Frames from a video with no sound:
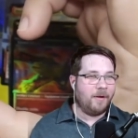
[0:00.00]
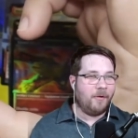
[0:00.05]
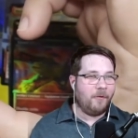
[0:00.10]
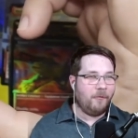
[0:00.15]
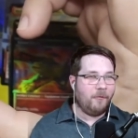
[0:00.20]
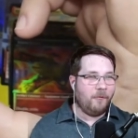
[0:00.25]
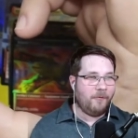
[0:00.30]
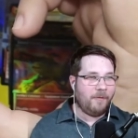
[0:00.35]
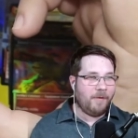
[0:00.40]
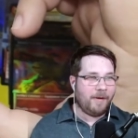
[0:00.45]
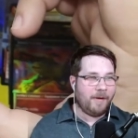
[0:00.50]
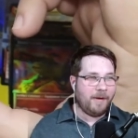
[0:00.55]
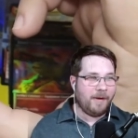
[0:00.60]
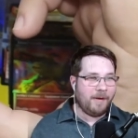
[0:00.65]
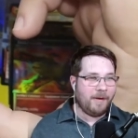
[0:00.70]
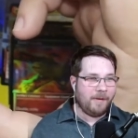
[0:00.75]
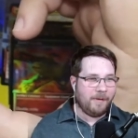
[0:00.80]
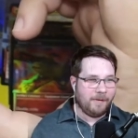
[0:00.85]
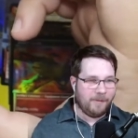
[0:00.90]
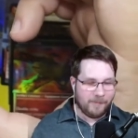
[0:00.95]

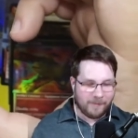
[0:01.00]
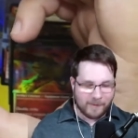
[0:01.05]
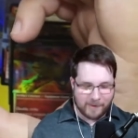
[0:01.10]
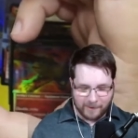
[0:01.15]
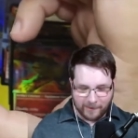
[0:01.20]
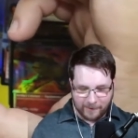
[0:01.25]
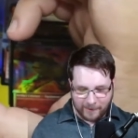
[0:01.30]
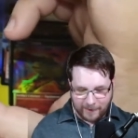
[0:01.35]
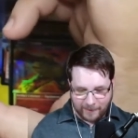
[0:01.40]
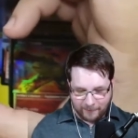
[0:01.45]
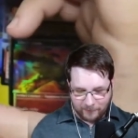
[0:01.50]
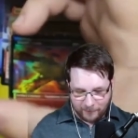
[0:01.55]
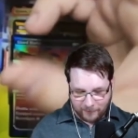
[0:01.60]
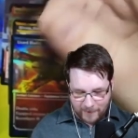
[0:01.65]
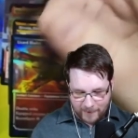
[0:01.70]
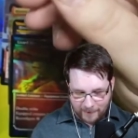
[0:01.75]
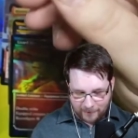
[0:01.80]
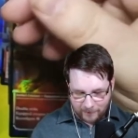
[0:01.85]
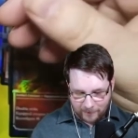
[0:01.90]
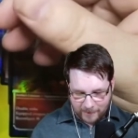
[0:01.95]
Whoa.
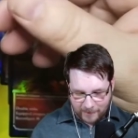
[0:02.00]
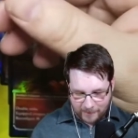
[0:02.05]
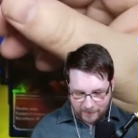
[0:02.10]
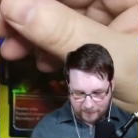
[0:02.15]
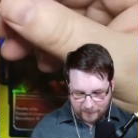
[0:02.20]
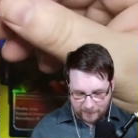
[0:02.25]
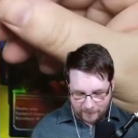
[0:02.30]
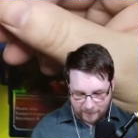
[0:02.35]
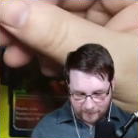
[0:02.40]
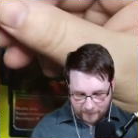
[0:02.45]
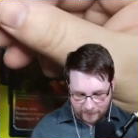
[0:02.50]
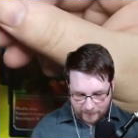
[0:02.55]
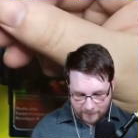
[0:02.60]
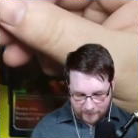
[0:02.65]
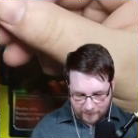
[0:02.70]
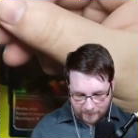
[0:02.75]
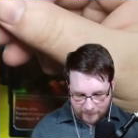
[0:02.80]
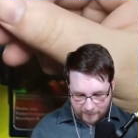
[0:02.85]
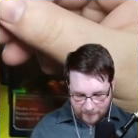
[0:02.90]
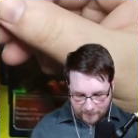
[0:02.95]
Congratulations.
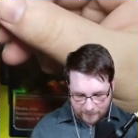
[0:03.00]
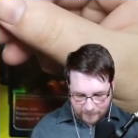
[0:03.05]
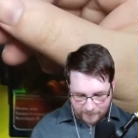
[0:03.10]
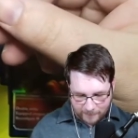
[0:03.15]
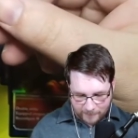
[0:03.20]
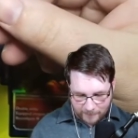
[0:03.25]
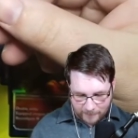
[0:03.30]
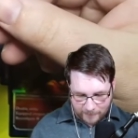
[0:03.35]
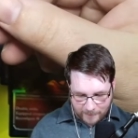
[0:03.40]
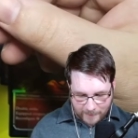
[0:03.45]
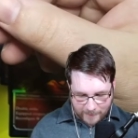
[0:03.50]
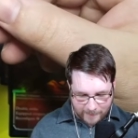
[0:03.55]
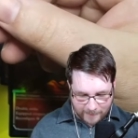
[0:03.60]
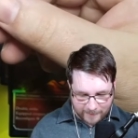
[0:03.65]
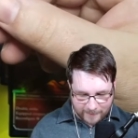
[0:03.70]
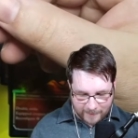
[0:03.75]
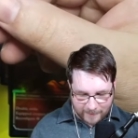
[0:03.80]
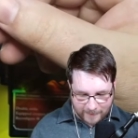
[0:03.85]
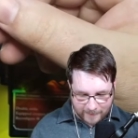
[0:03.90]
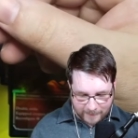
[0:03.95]
I
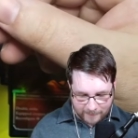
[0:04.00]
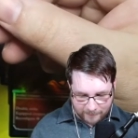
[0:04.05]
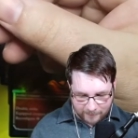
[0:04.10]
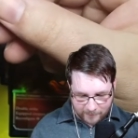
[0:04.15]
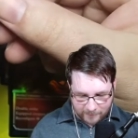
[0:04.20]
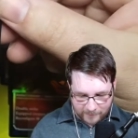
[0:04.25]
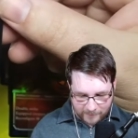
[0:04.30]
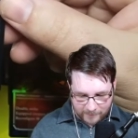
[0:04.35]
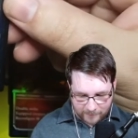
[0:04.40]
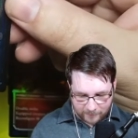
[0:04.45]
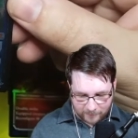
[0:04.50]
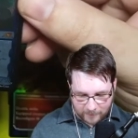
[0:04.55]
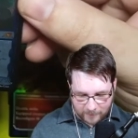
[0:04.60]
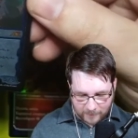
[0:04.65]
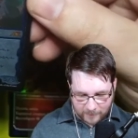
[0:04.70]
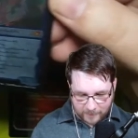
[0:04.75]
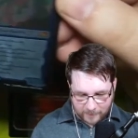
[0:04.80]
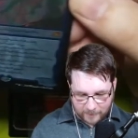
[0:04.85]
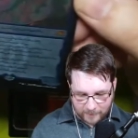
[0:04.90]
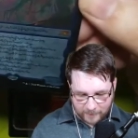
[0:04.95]
didn't think I'd ever see this
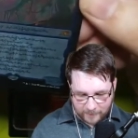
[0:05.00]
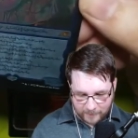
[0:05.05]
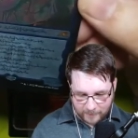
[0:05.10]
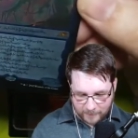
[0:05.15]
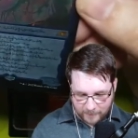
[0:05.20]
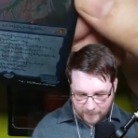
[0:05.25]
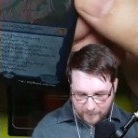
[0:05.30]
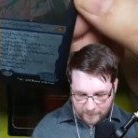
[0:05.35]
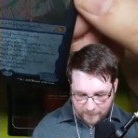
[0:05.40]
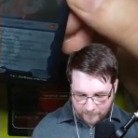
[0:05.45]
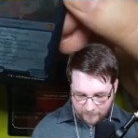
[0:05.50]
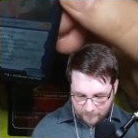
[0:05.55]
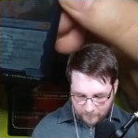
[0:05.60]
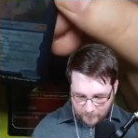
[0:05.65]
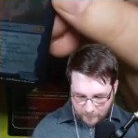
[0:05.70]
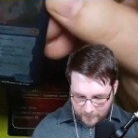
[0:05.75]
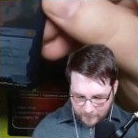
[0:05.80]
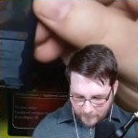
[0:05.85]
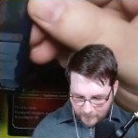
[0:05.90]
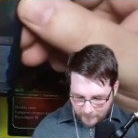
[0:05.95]
card.
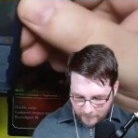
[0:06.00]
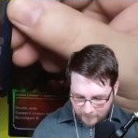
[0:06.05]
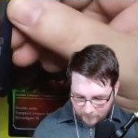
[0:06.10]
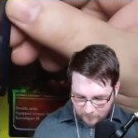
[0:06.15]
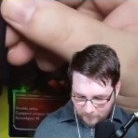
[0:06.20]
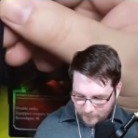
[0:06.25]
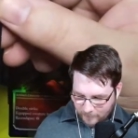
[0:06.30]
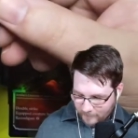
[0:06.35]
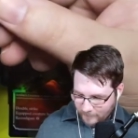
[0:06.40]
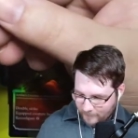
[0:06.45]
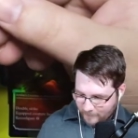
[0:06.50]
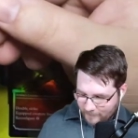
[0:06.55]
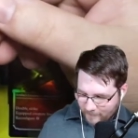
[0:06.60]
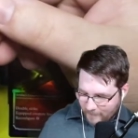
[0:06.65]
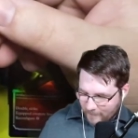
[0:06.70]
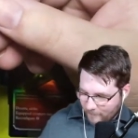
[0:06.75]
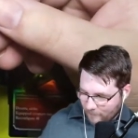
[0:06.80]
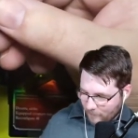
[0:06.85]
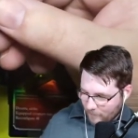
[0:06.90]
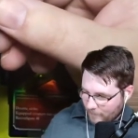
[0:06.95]
We'll construct its
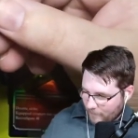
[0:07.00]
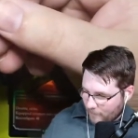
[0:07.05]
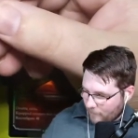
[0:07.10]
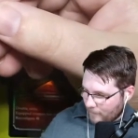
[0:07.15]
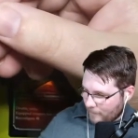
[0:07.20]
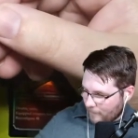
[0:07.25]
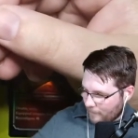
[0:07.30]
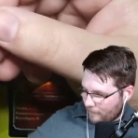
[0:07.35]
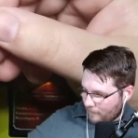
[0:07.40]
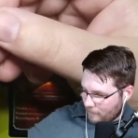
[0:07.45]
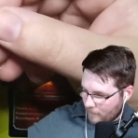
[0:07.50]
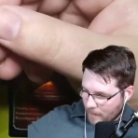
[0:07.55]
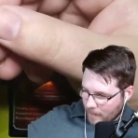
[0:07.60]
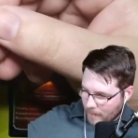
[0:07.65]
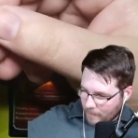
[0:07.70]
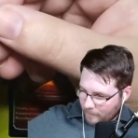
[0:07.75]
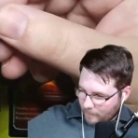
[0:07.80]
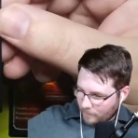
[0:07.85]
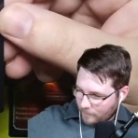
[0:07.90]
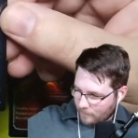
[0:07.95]
samurai token in the
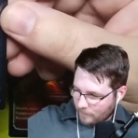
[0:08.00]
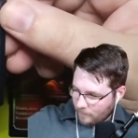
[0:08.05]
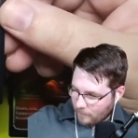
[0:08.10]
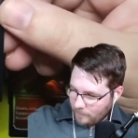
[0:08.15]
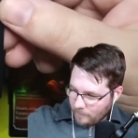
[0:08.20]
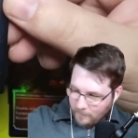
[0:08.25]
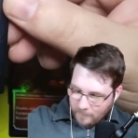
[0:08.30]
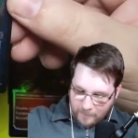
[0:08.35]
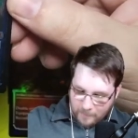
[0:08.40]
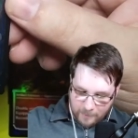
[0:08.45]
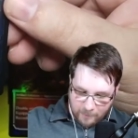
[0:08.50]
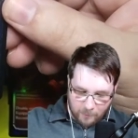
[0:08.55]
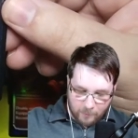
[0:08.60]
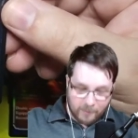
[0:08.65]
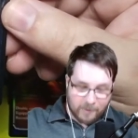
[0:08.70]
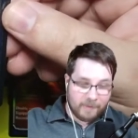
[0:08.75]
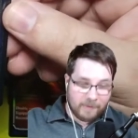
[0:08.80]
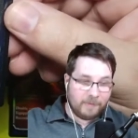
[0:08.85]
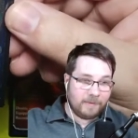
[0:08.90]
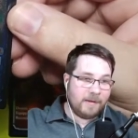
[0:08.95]
back. I
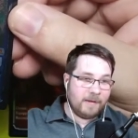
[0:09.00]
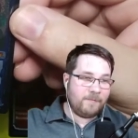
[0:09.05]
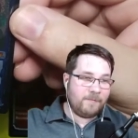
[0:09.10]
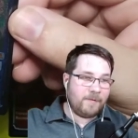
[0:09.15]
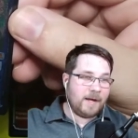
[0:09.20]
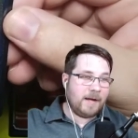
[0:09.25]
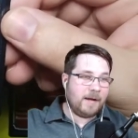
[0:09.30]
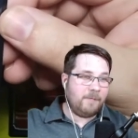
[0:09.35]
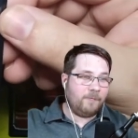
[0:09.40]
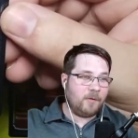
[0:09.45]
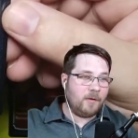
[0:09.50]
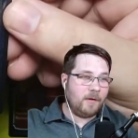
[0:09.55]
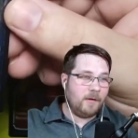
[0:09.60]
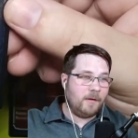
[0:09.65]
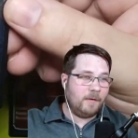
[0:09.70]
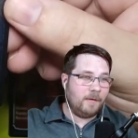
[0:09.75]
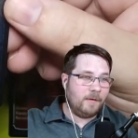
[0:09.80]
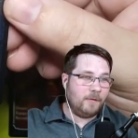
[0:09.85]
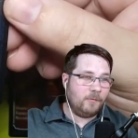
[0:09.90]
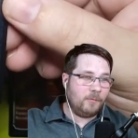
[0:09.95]
normally sleeve after.
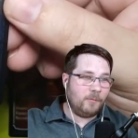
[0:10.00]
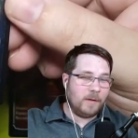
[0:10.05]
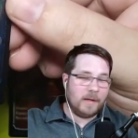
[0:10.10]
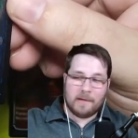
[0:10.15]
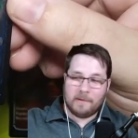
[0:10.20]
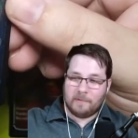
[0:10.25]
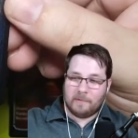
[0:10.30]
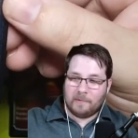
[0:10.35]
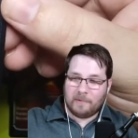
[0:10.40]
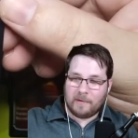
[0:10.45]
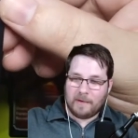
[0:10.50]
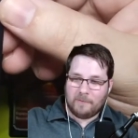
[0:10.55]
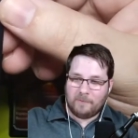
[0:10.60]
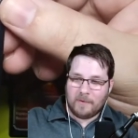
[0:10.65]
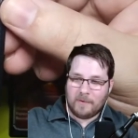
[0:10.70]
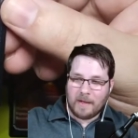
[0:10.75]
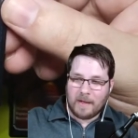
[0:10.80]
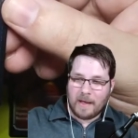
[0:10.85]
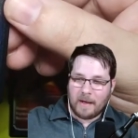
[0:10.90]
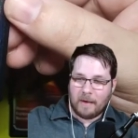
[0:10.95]
This one gets sleeved
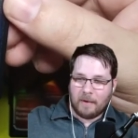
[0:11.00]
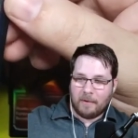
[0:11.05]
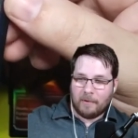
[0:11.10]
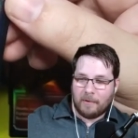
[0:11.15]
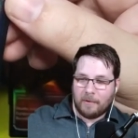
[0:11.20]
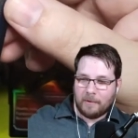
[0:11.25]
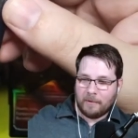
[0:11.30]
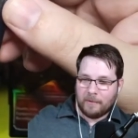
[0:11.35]
now.